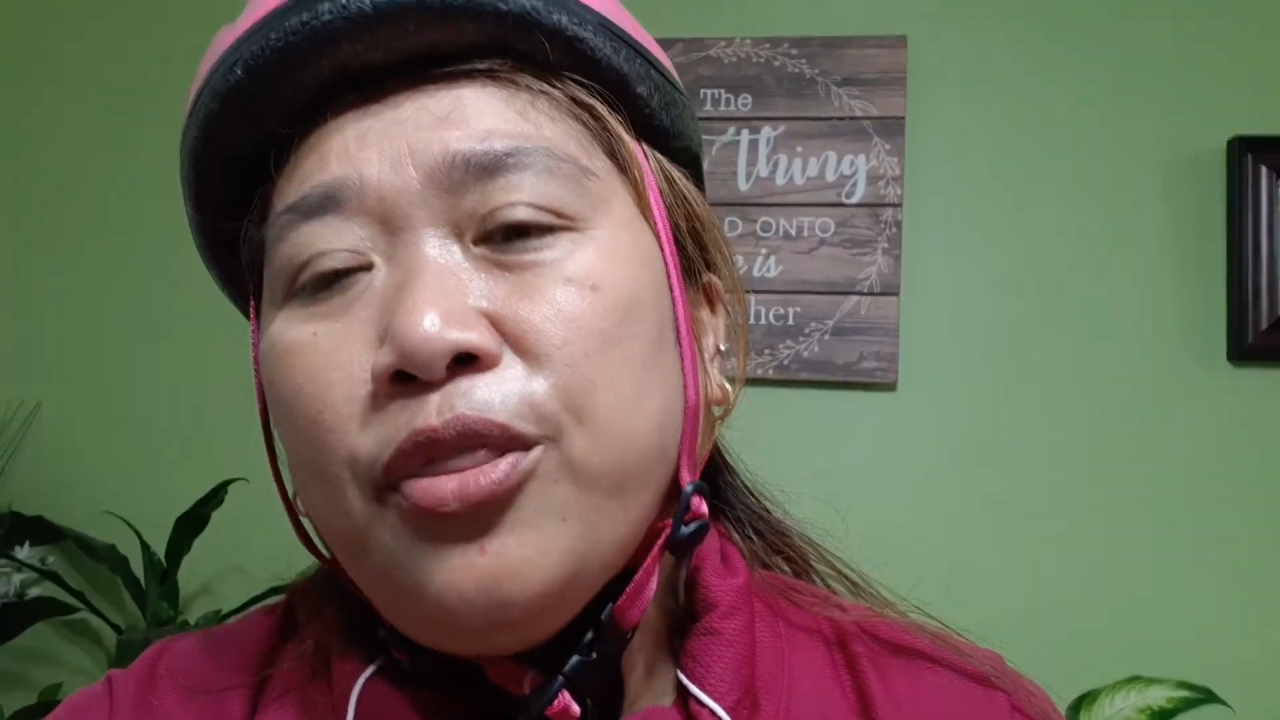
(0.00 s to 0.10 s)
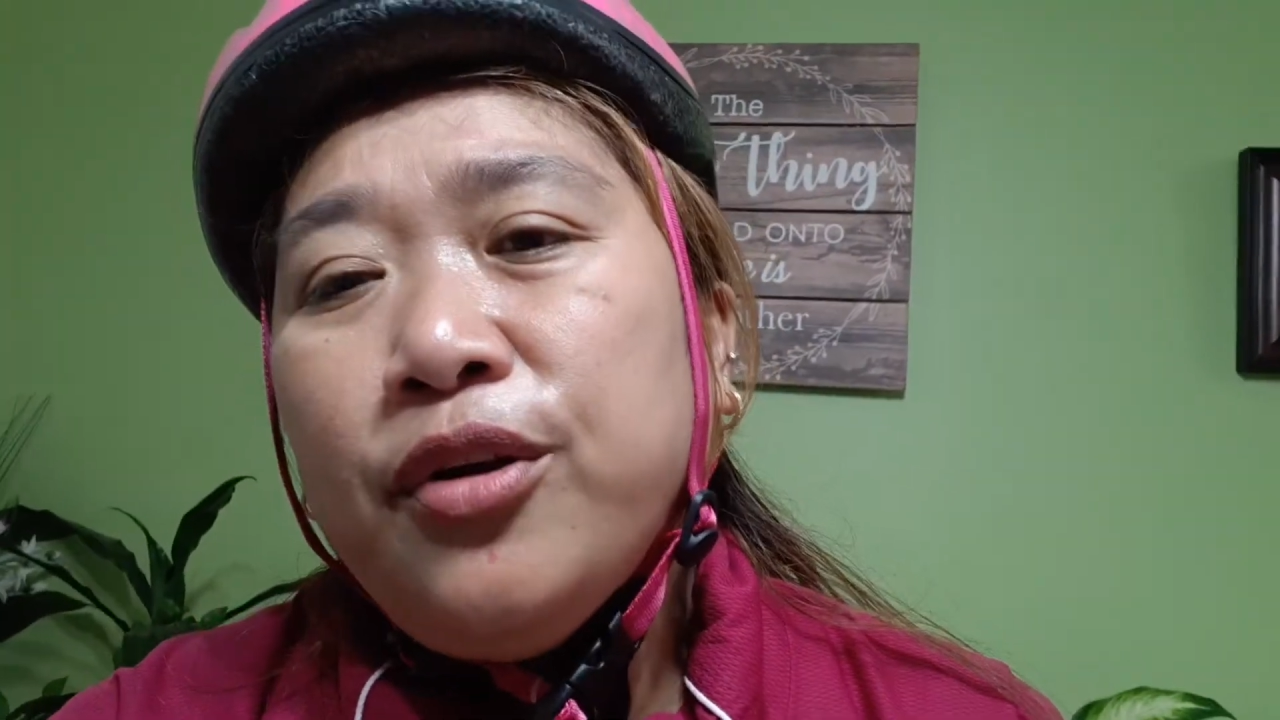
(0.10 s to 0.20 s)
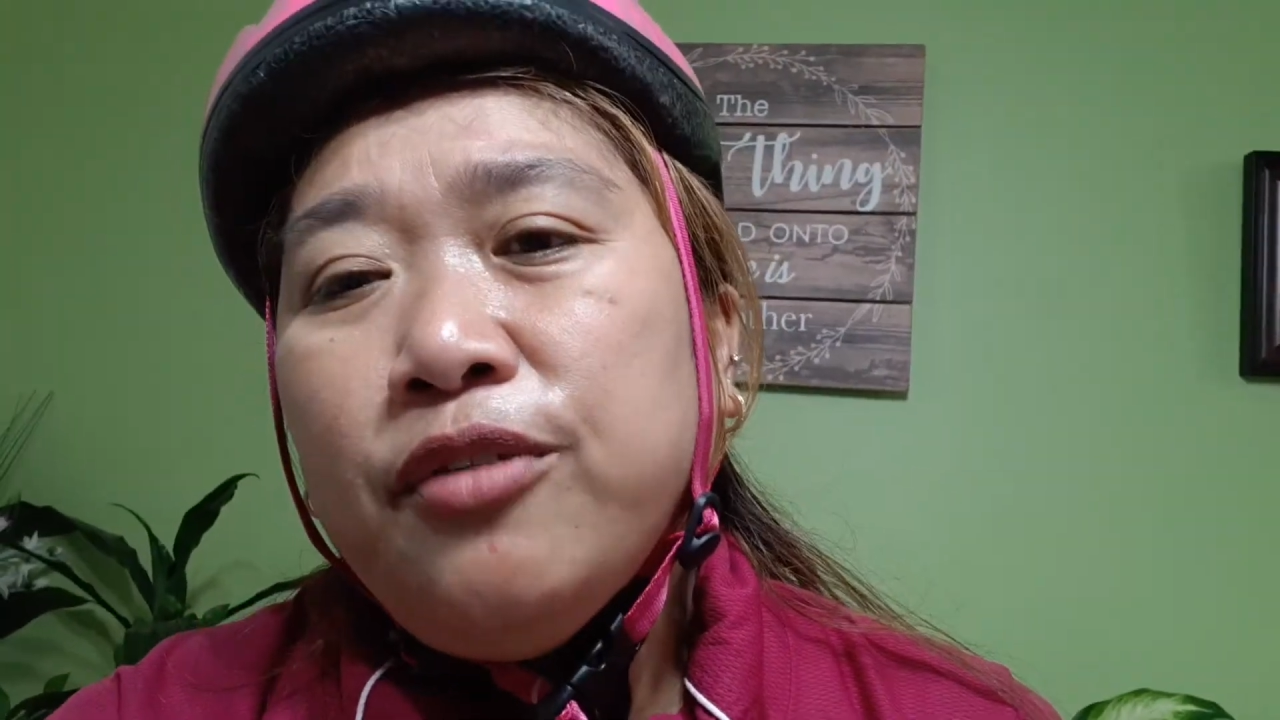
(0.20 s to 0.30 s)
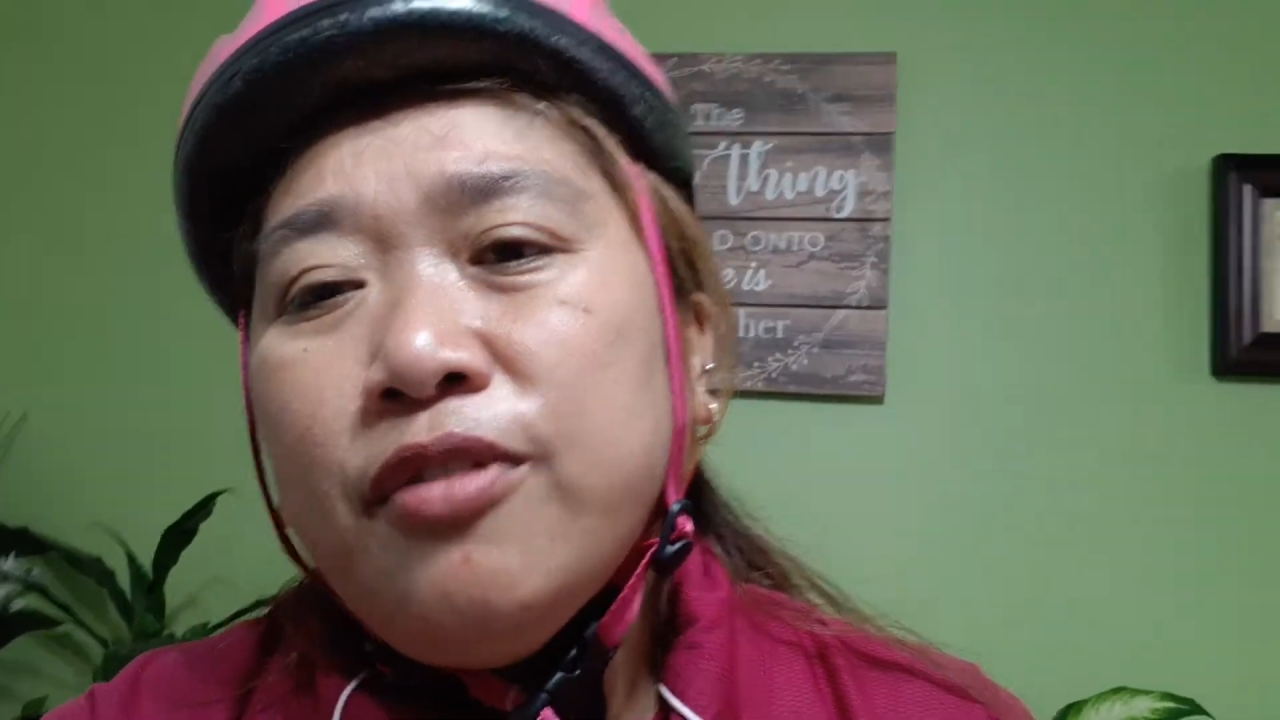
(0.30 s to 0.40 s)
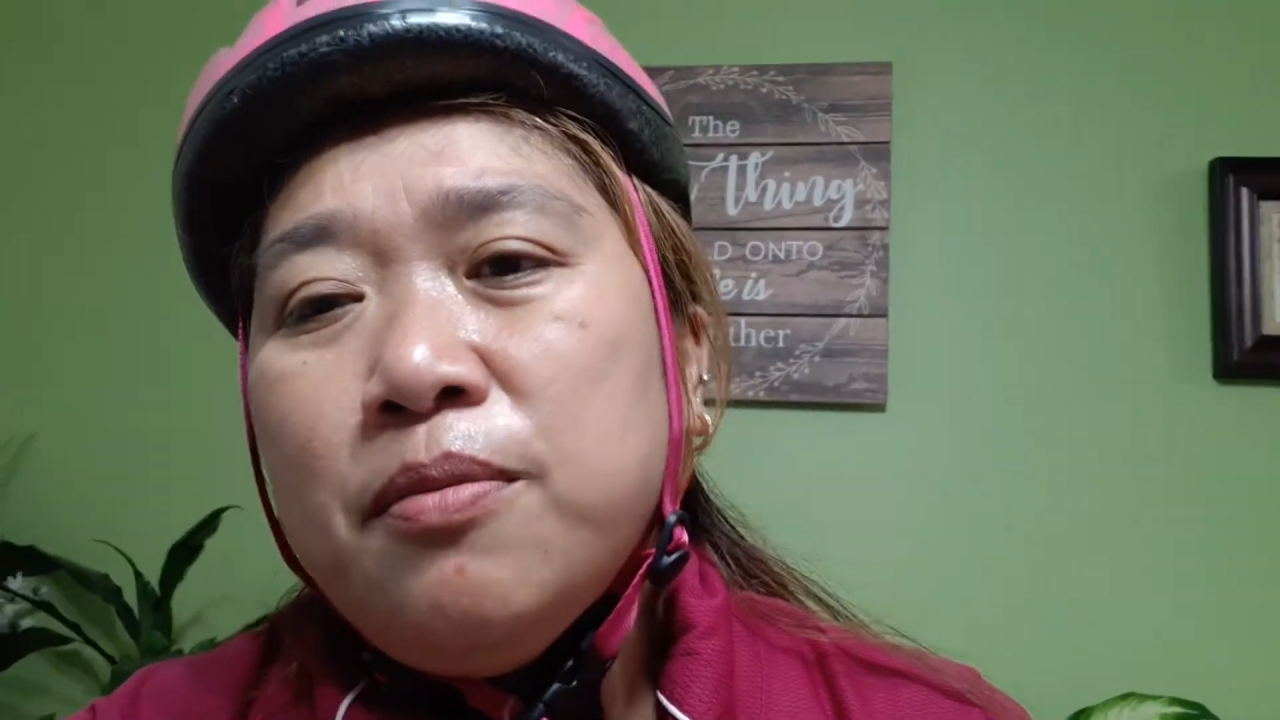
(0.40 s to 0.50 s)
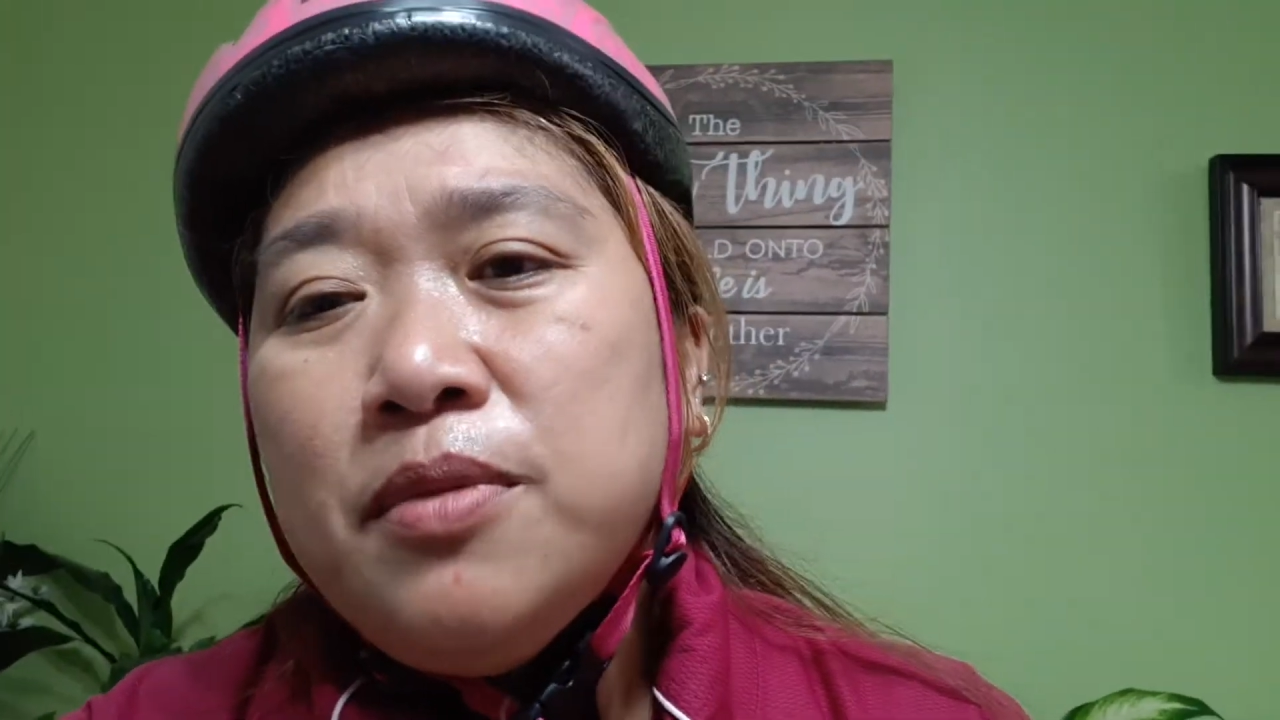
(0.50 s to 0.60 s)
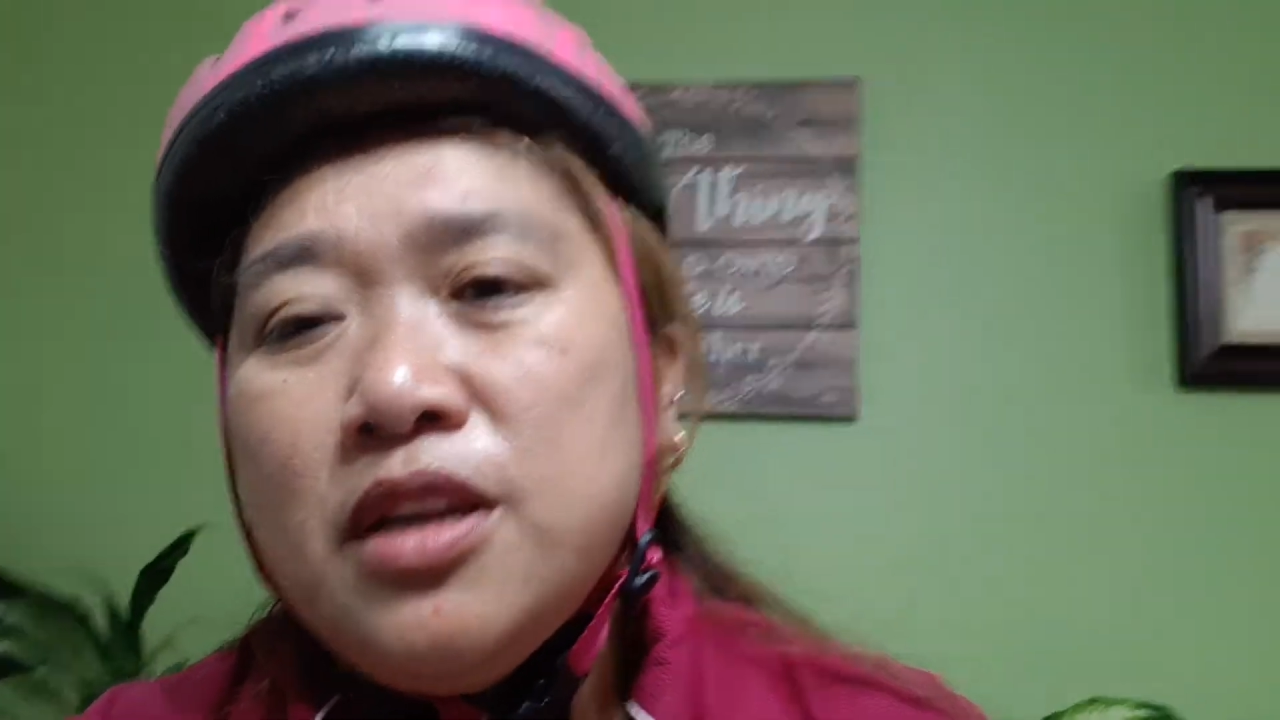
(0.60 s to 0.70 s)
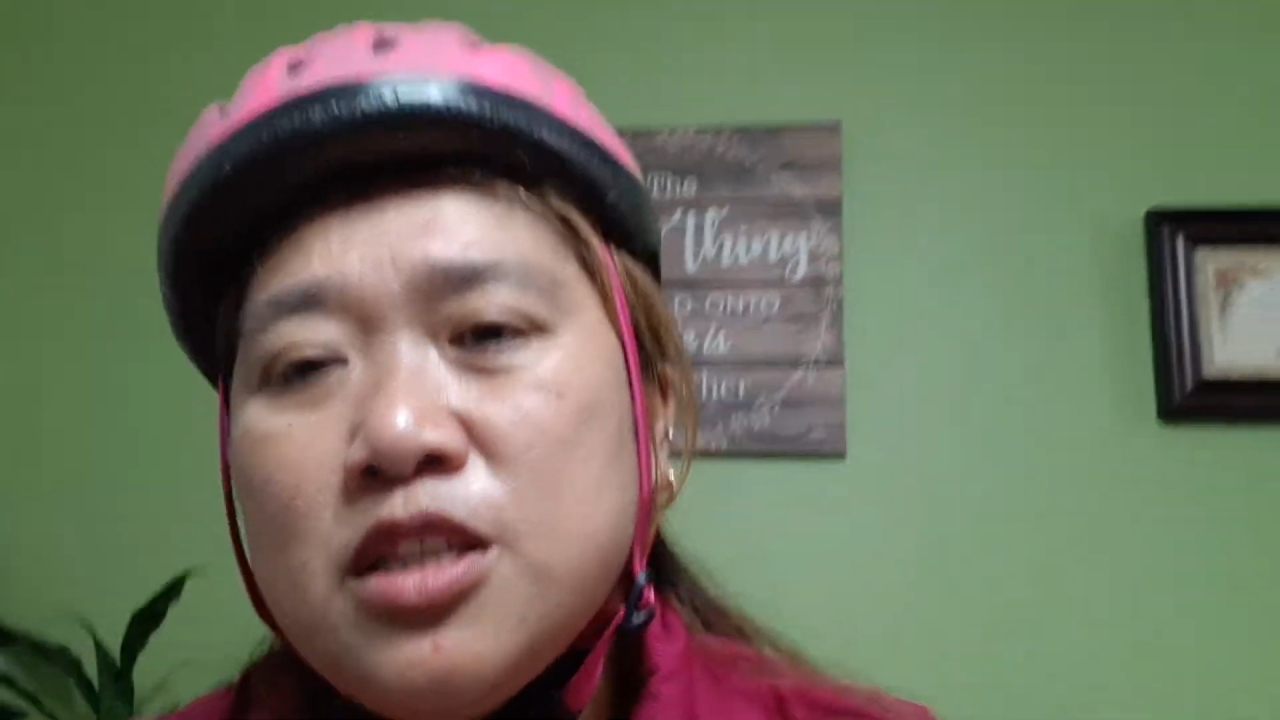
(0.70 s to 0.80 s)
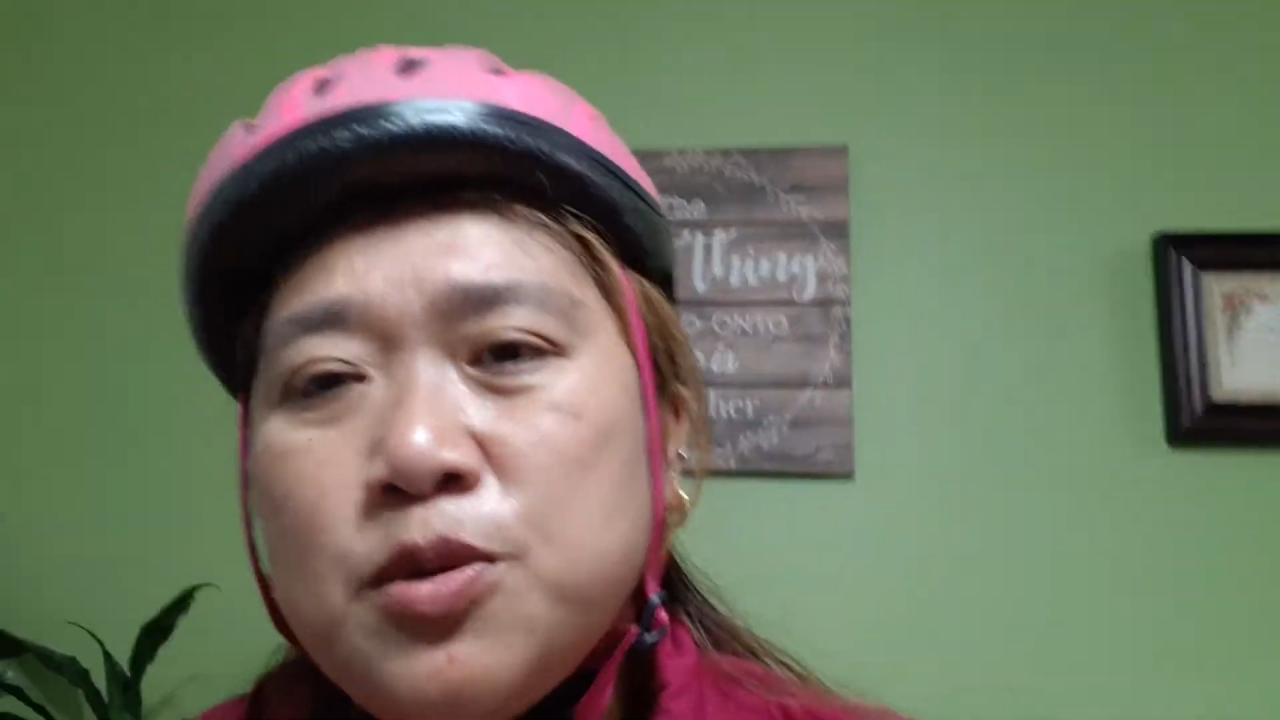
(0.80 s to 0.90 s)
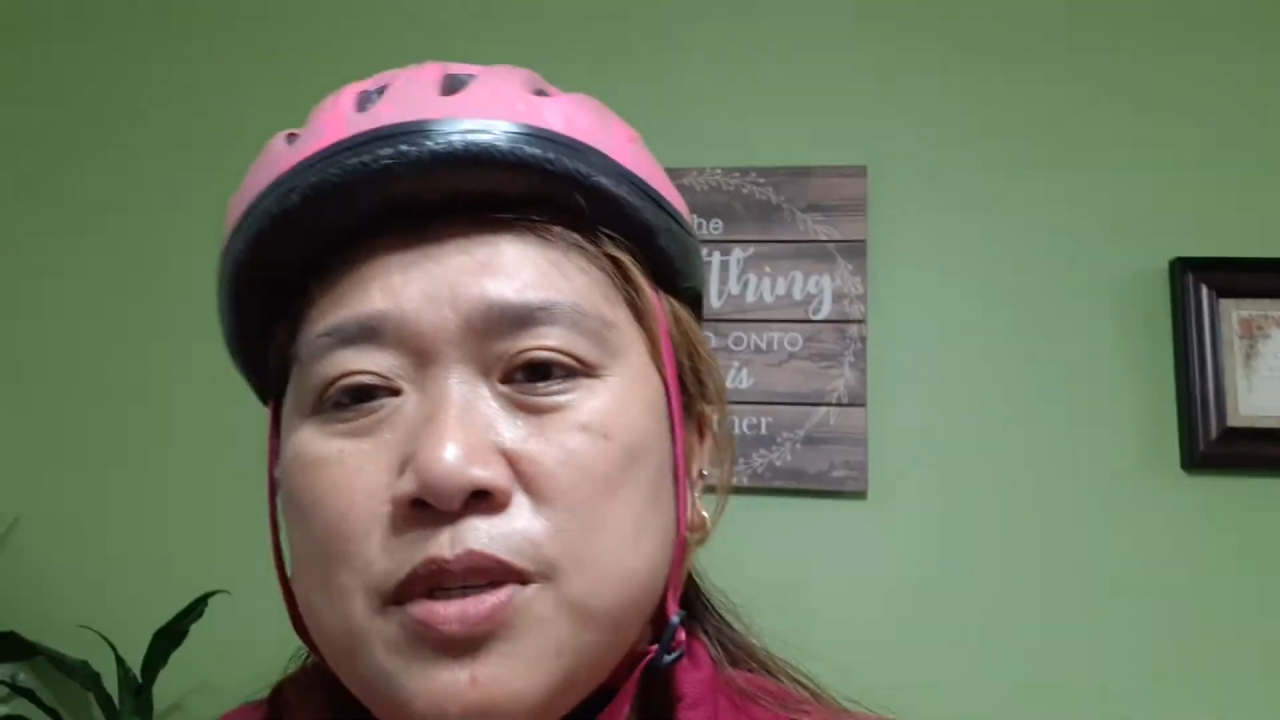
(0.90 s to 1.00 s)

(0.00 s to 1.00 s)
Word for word: 35 minutes